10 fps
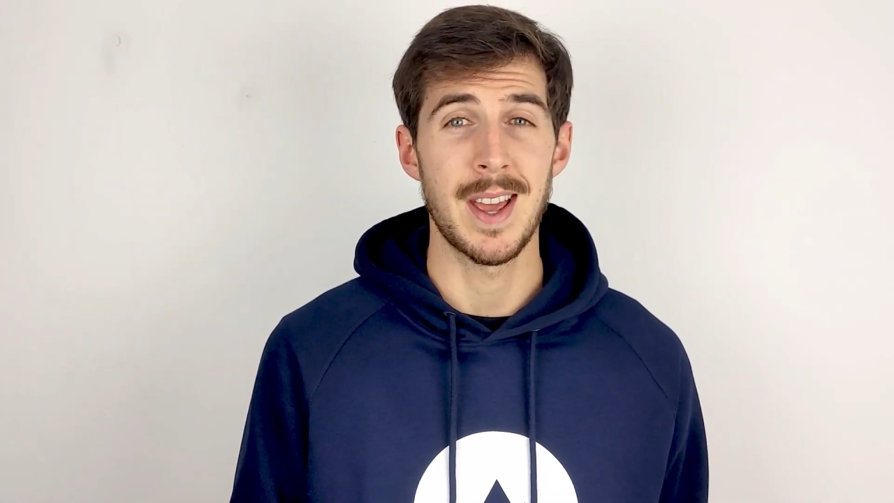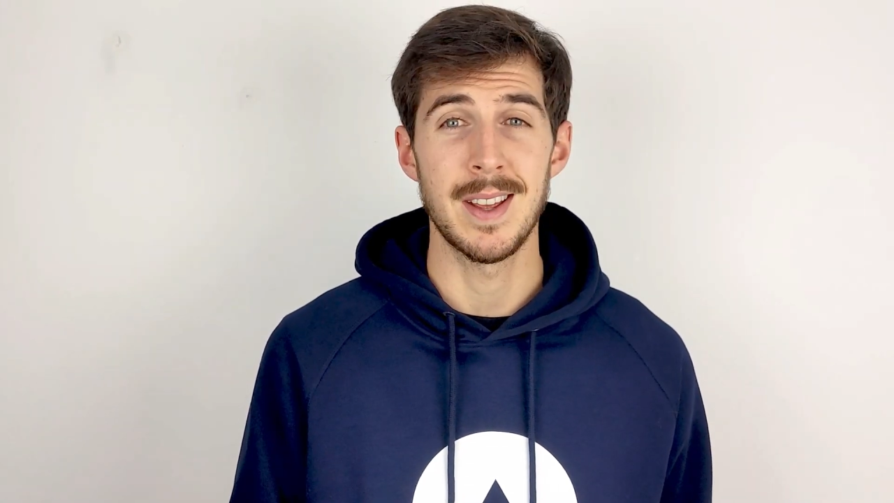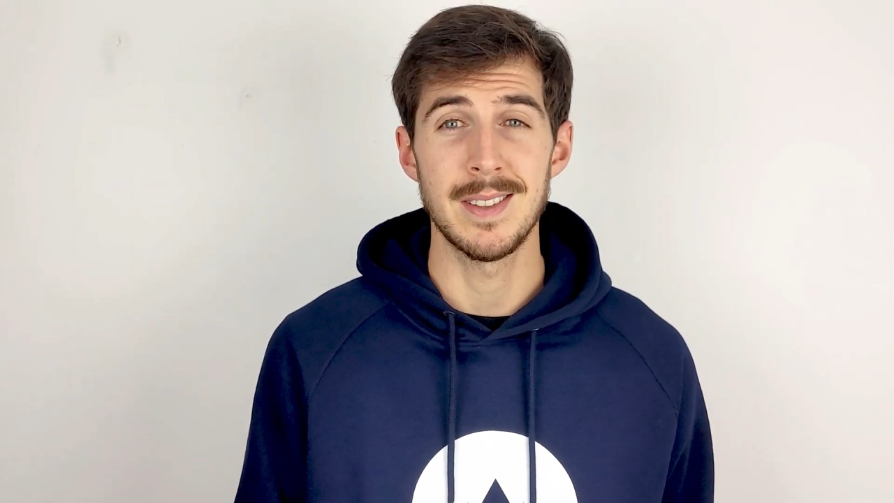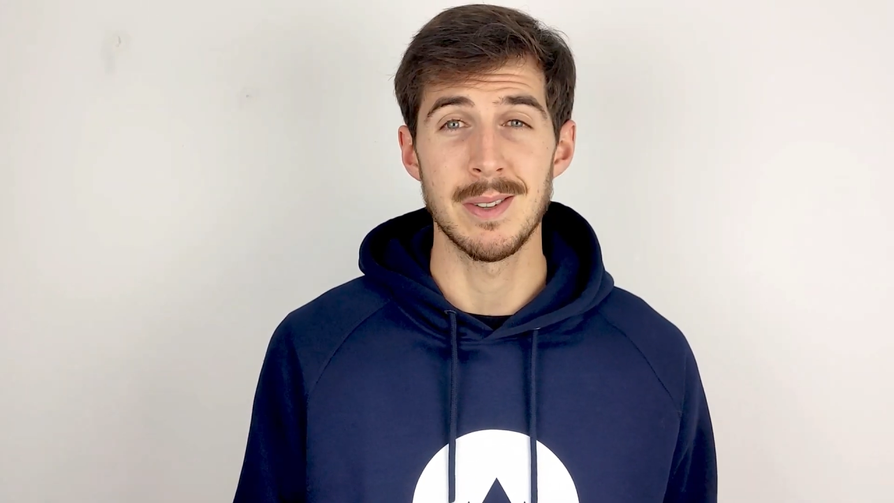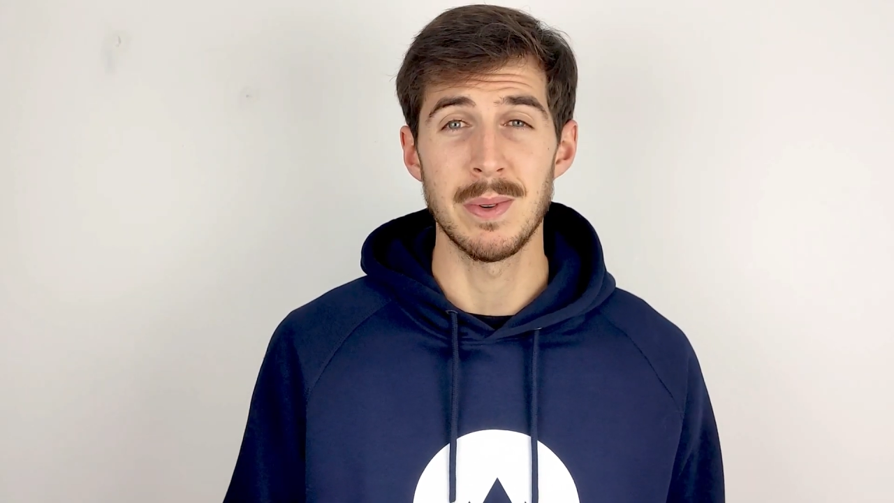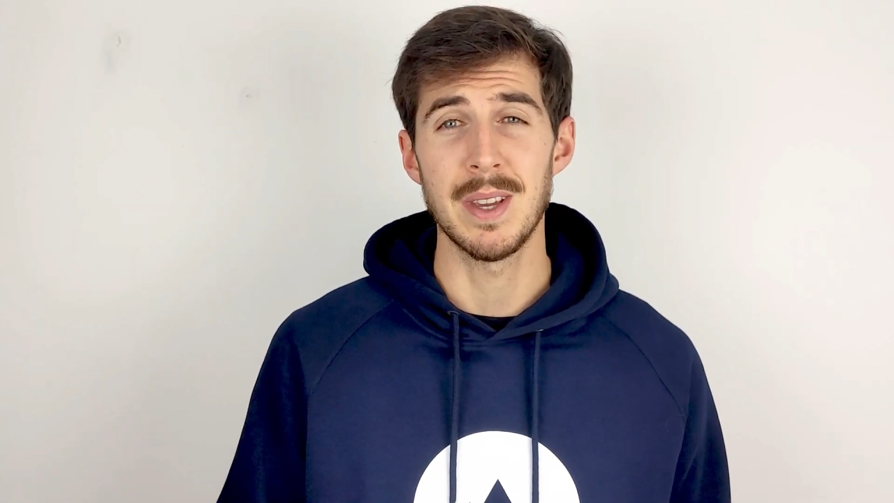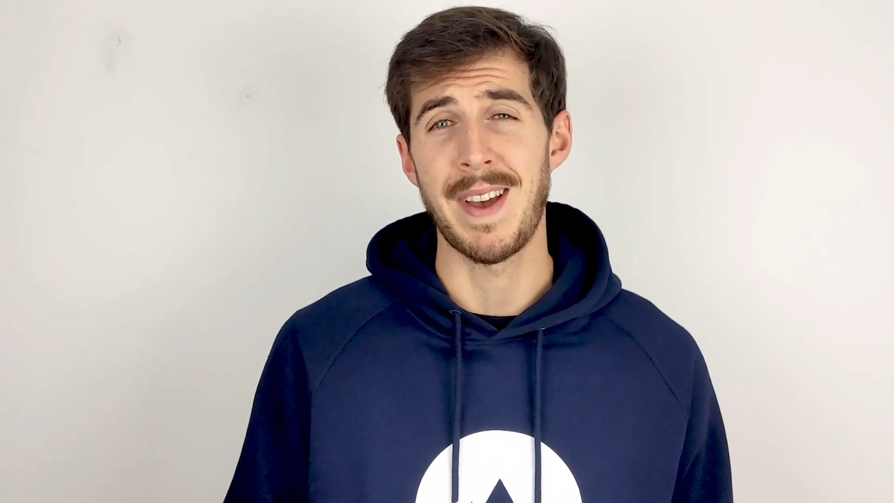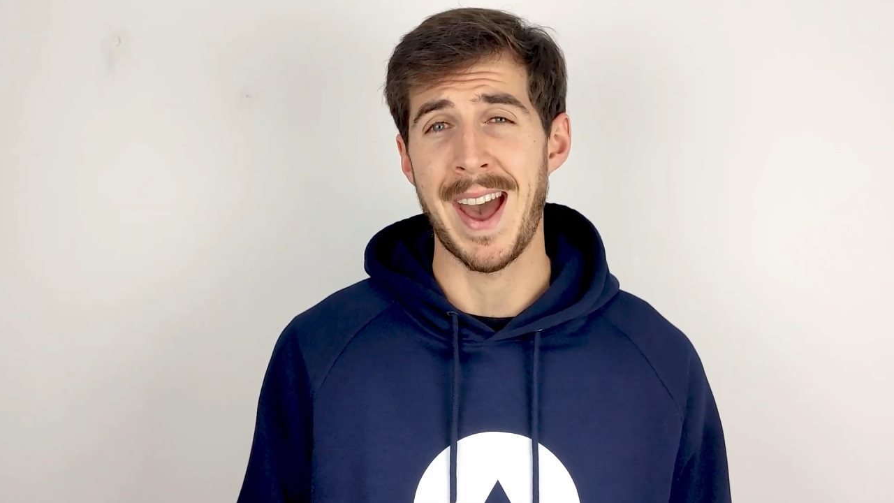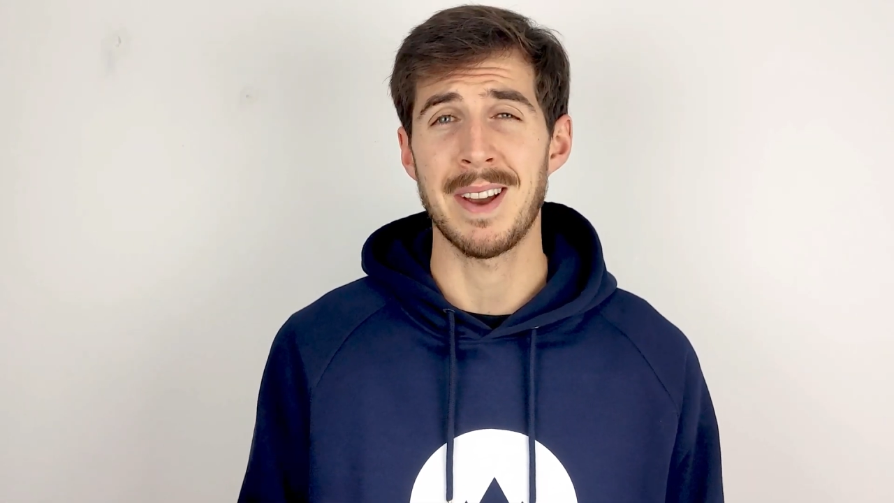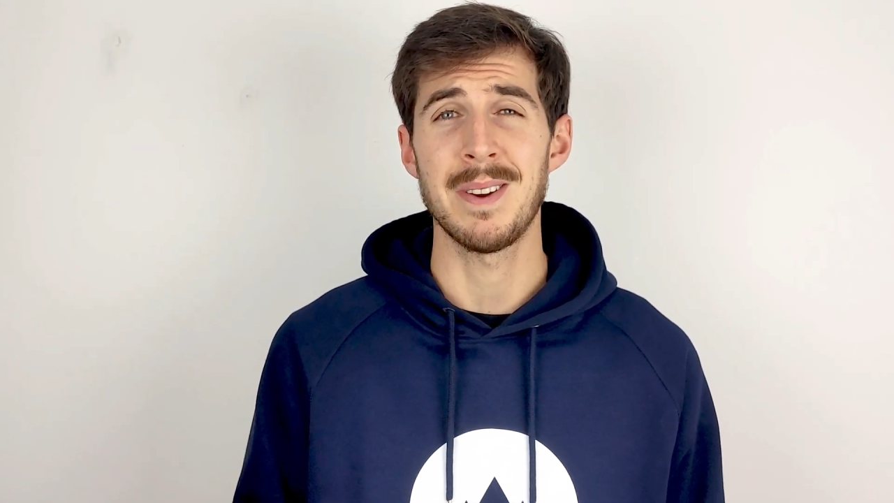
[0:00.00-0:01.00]
and don't give
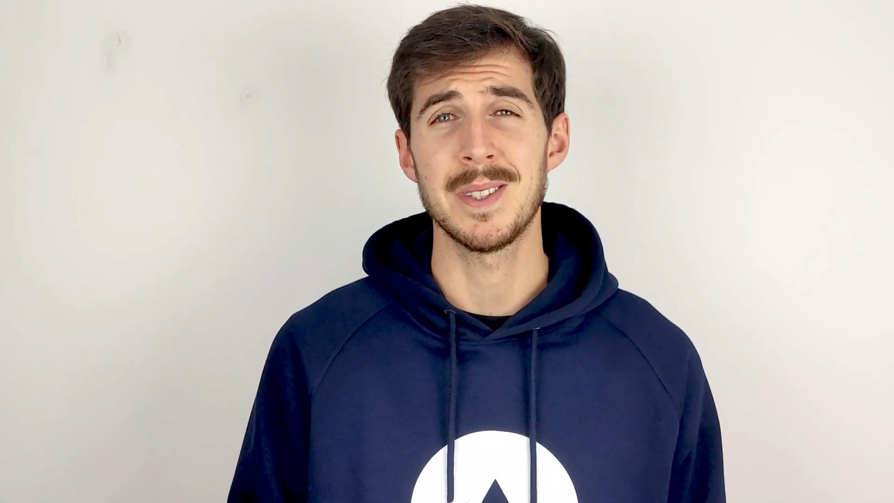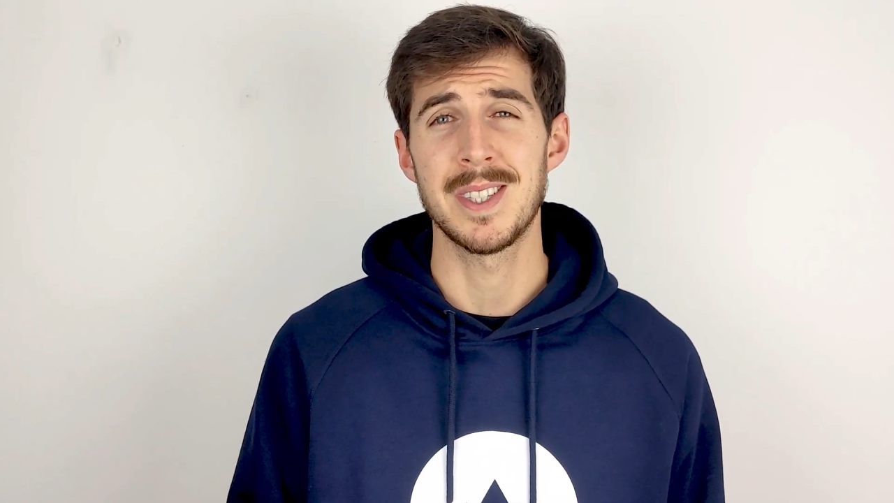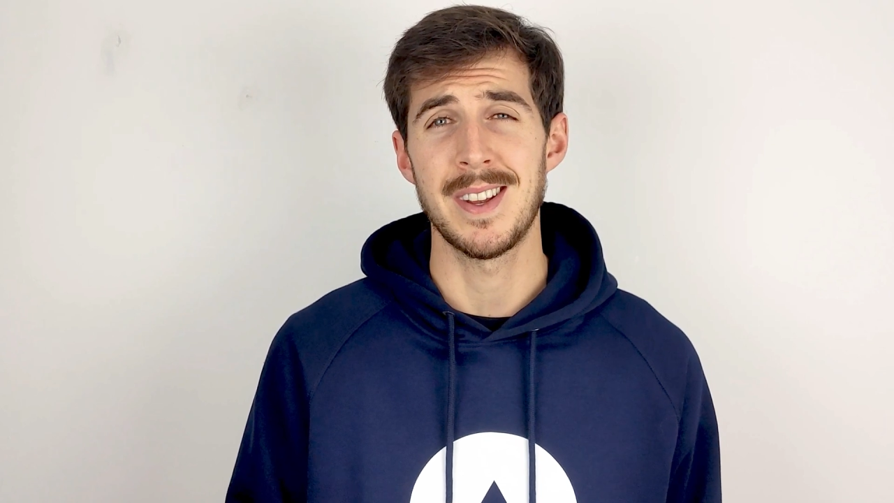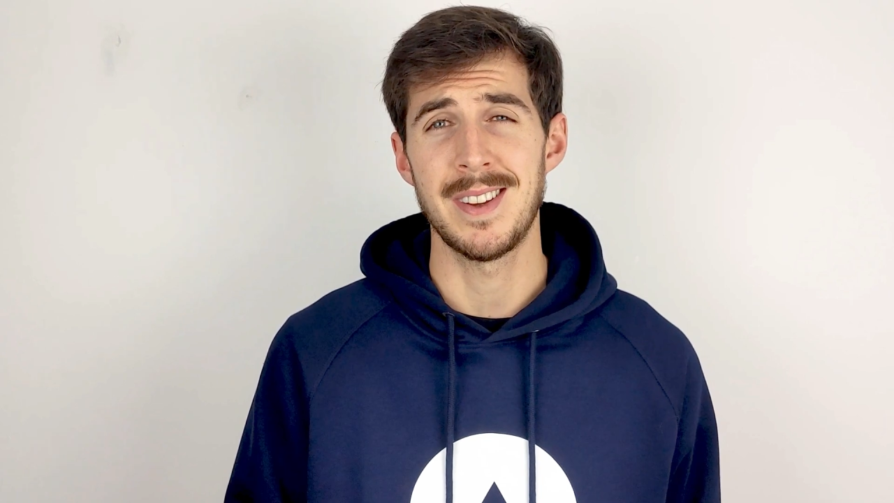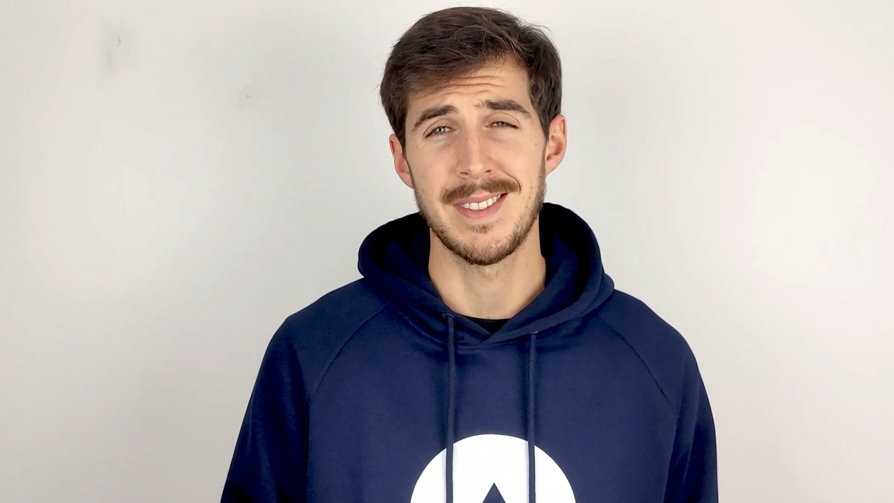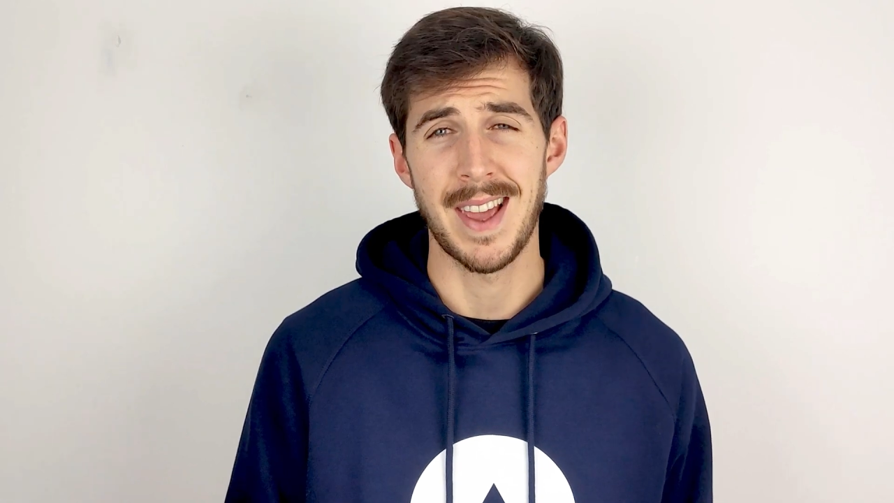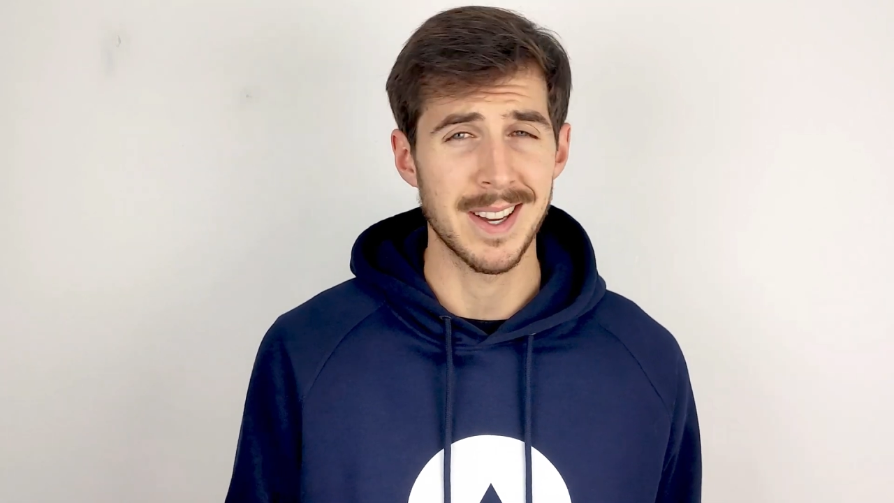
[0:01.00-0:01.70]
hackers any